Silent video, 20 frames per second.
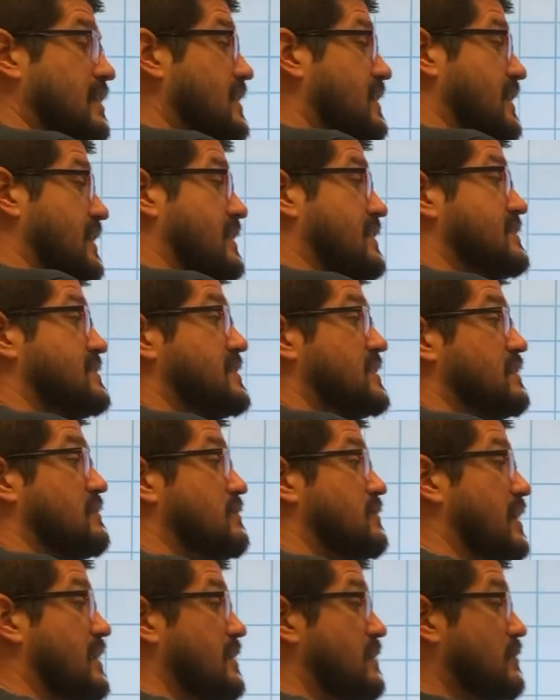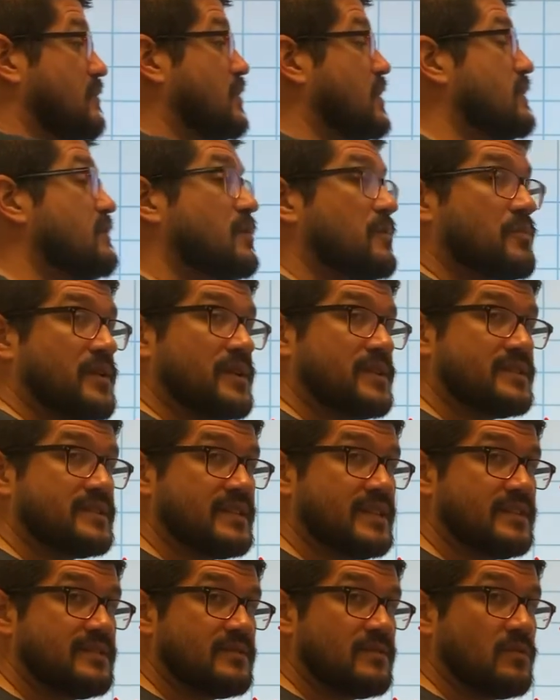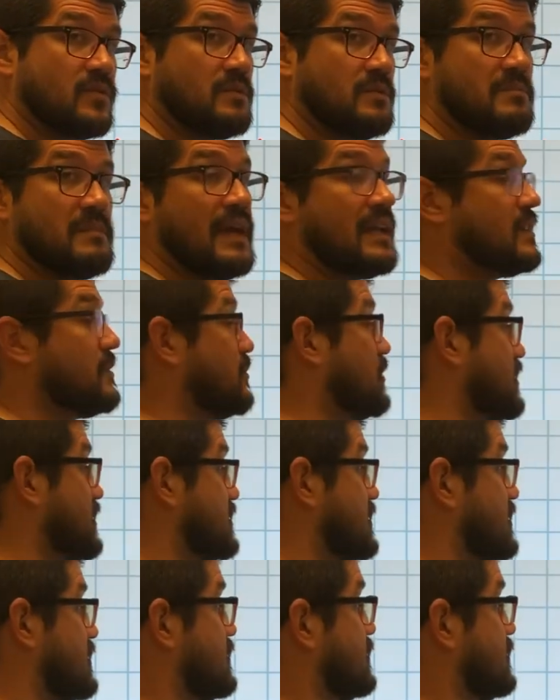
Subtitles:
and instead of getting rid of the parentheses, we made the parentheses.